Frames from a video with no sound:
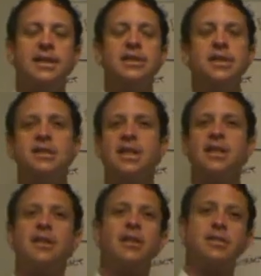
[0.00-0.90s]
So you see
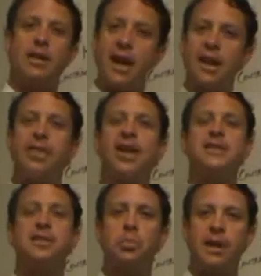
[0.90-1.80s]
that there's a lot of
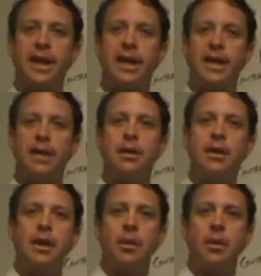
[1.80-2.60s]
things that play in,